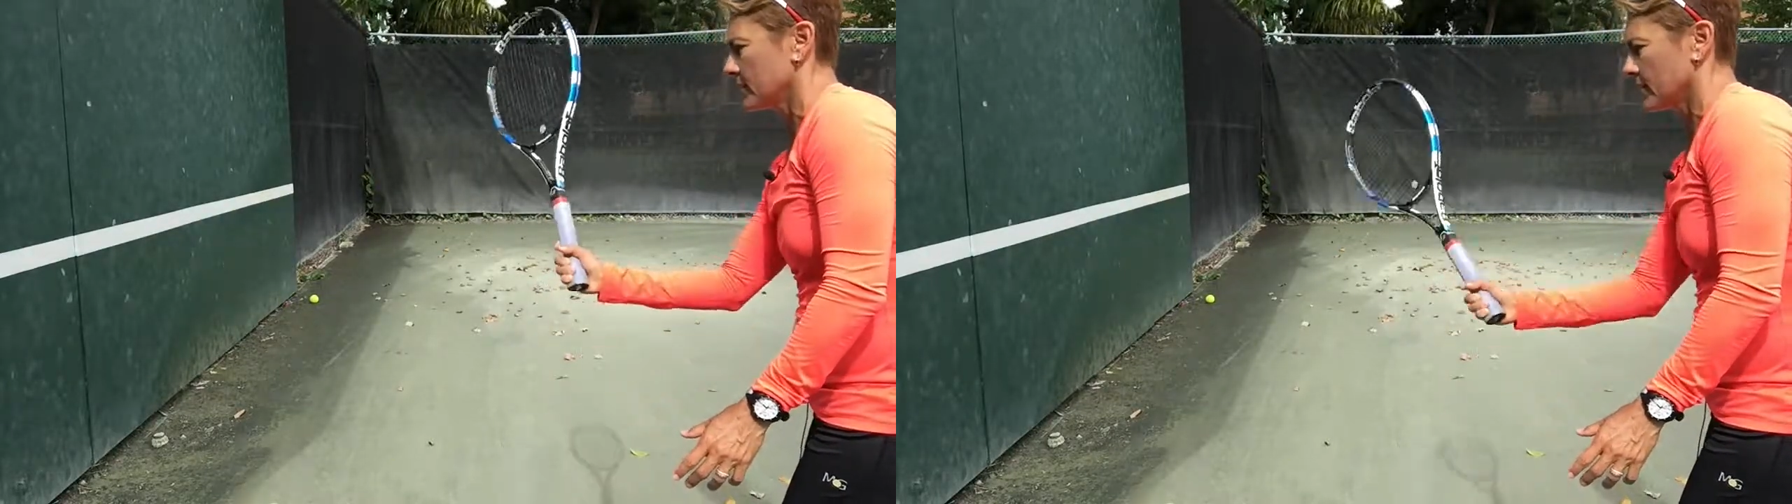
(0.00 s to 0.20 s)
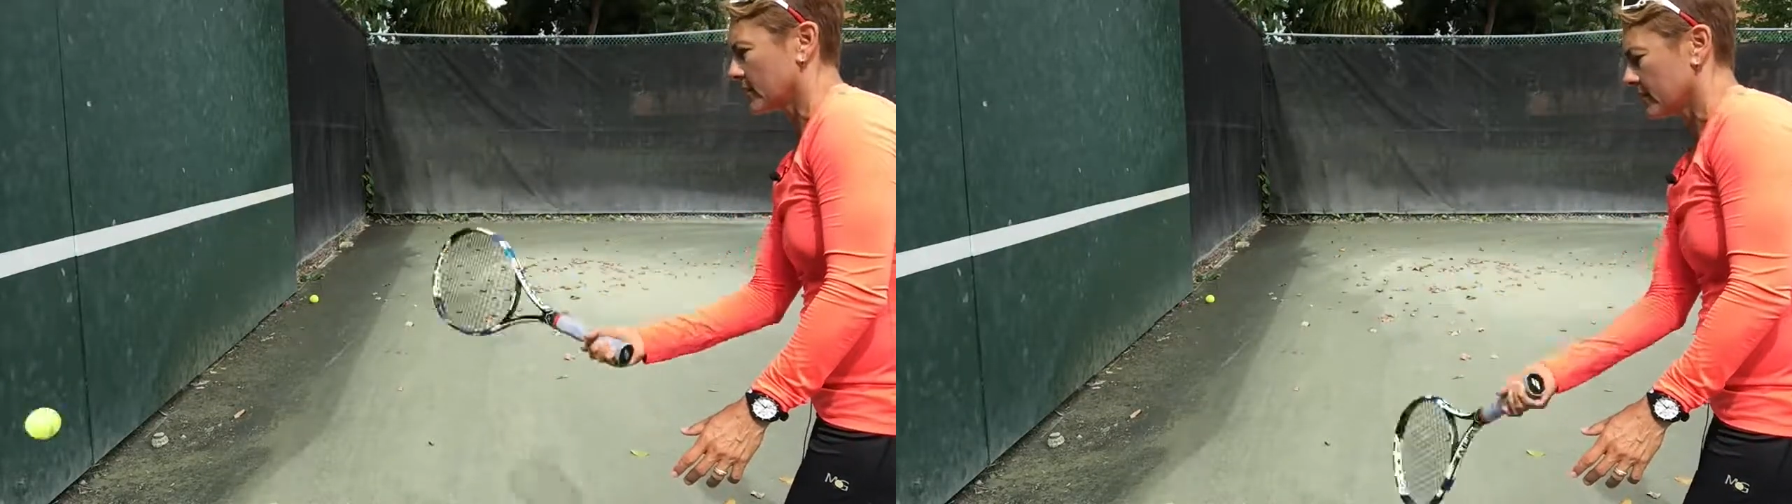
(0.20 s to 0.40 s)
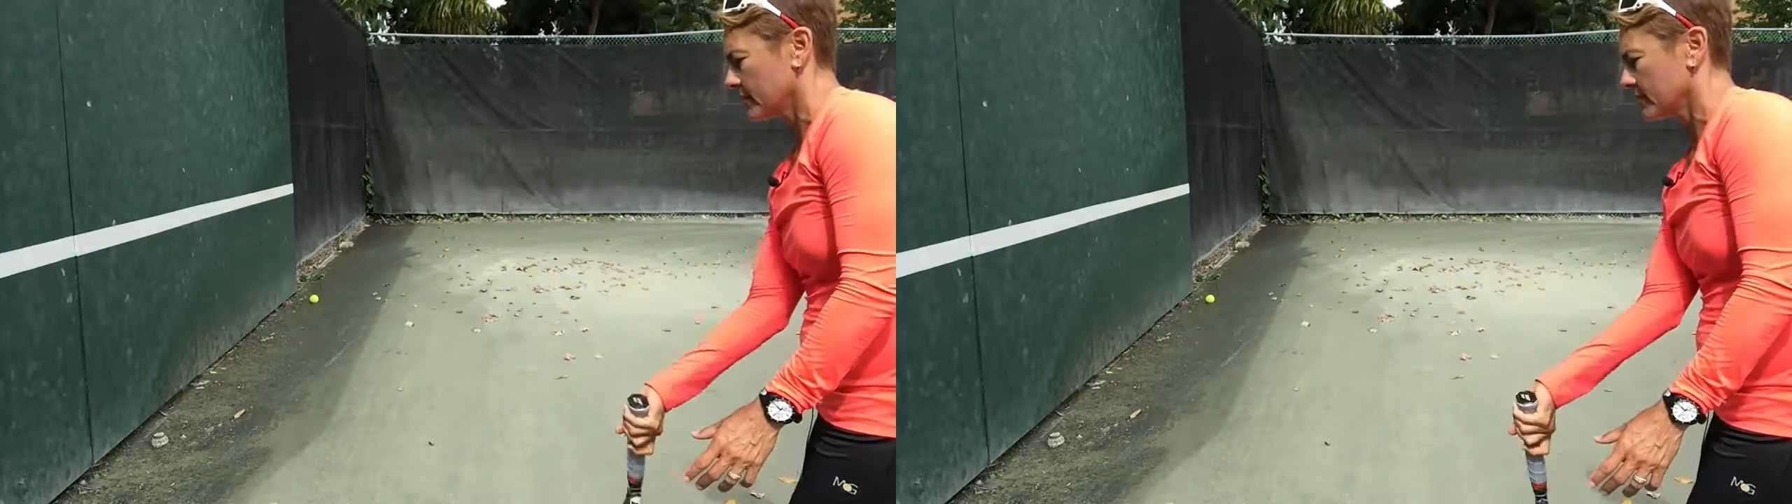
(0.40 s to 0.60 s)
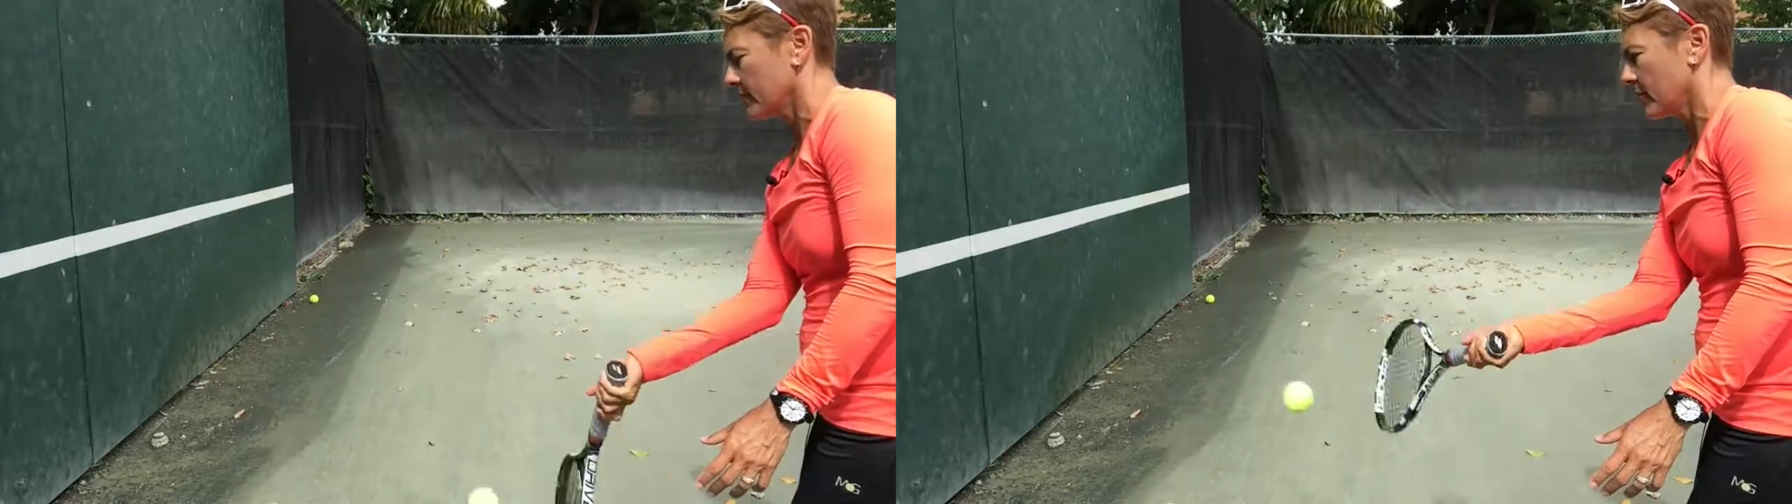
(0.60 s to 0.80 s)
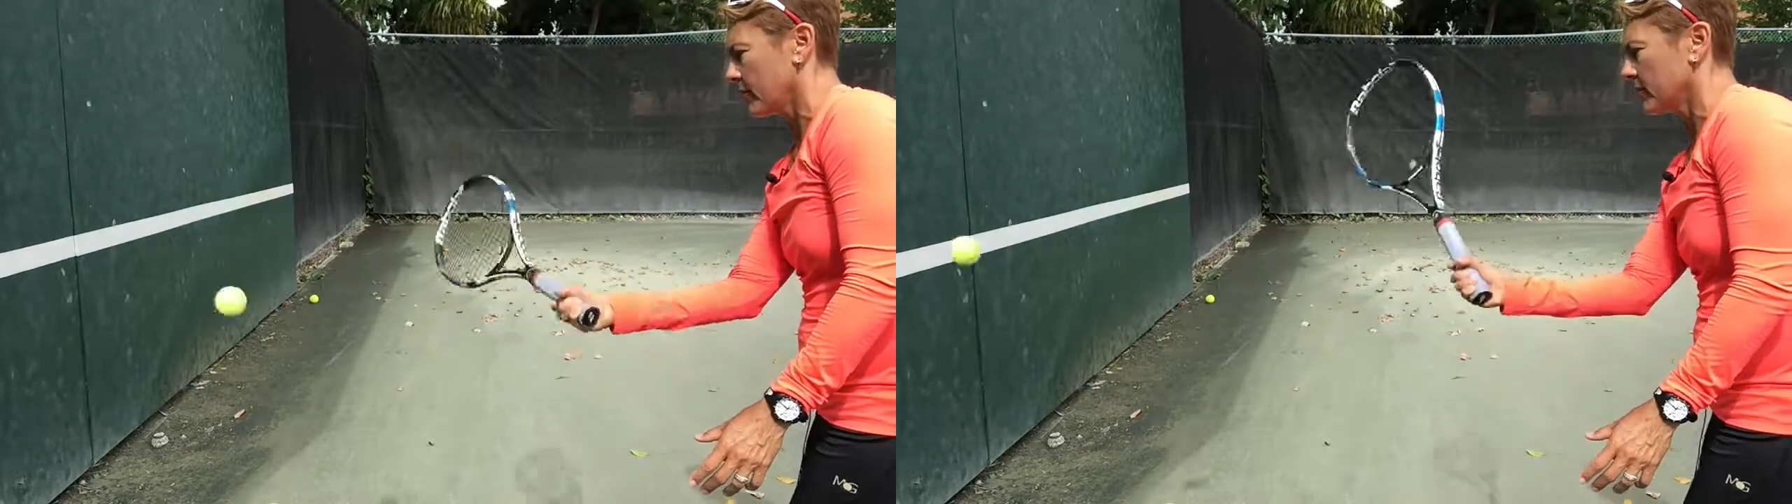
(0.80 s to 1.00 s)
getting
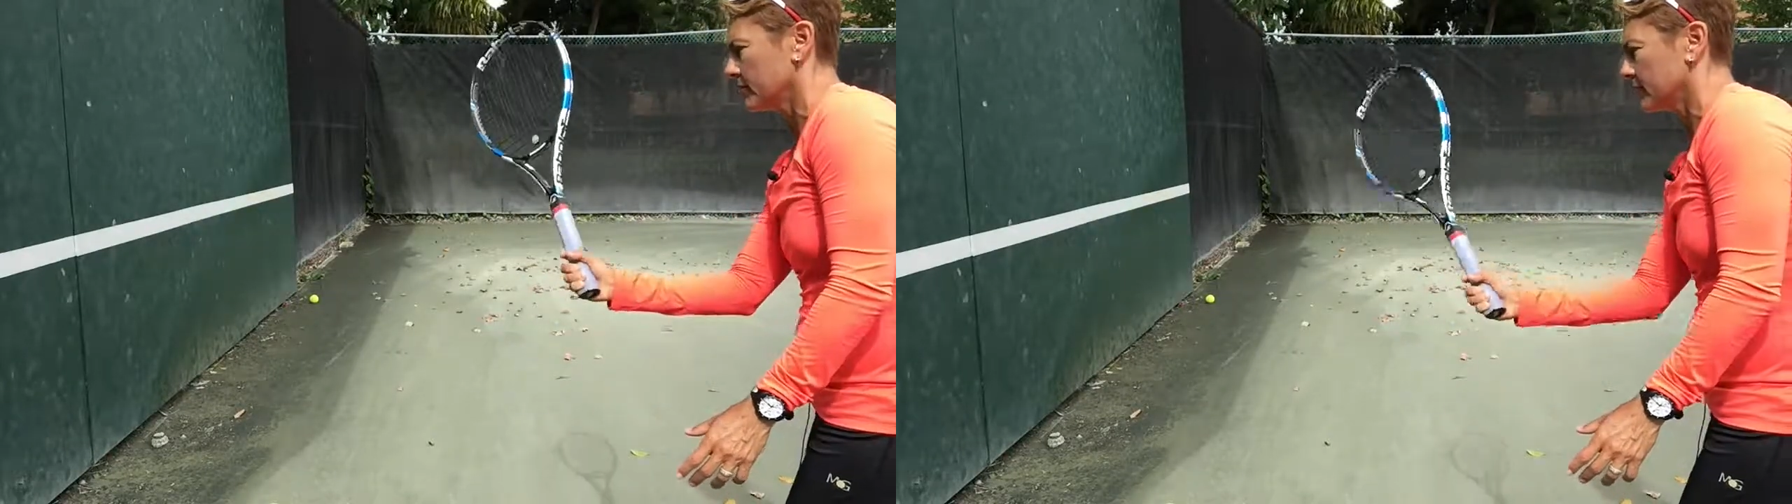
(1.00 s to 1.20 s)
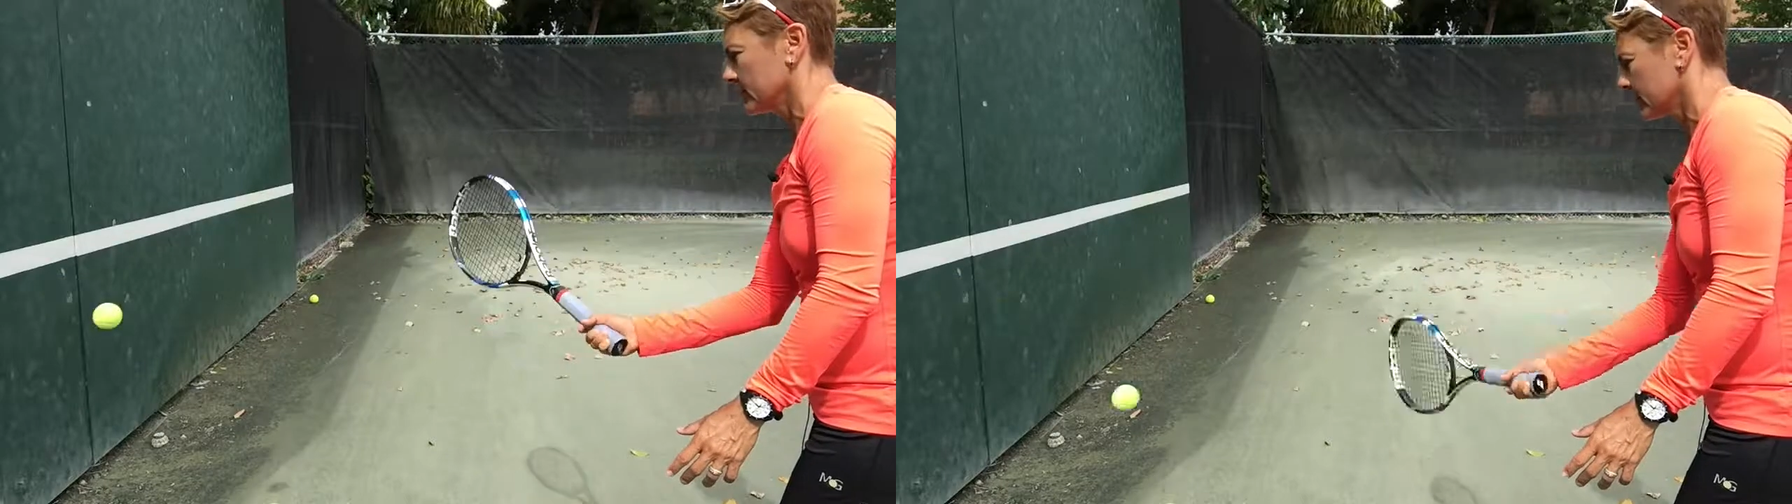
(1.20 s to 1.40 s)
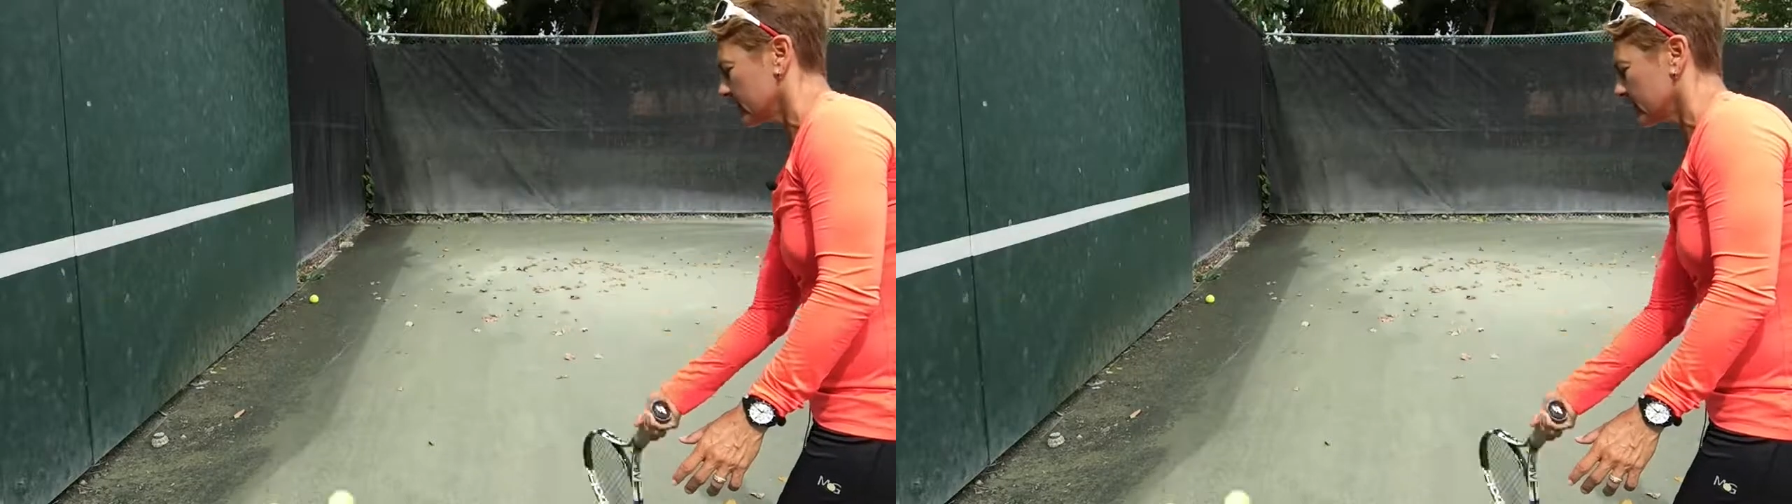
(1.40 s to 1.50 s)
involved into